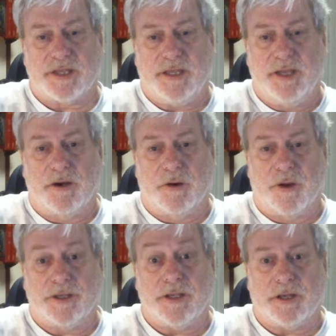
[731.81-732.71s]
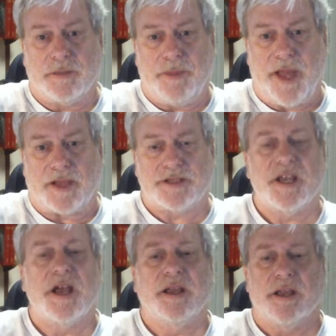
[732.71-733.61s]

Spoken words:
a year on kickbacks.